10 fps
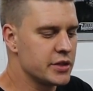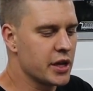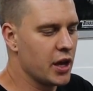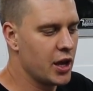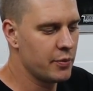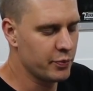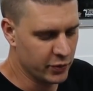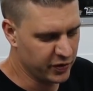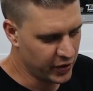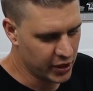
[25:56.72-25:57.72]
this
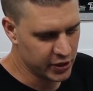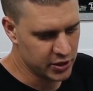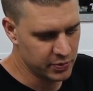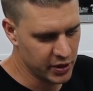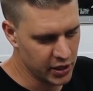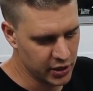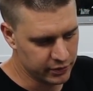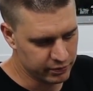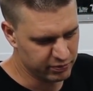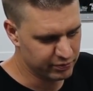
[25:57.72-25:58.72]
cam, we found it to
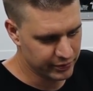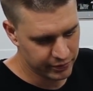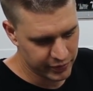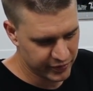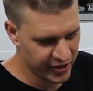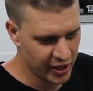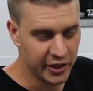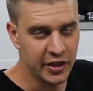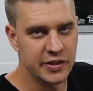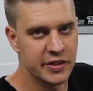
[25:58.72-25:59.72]
be
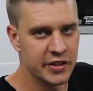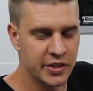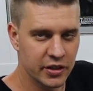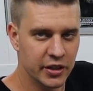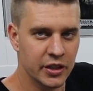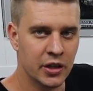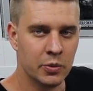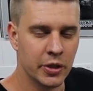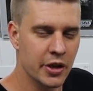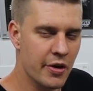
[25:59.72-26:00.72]
fairly consistently one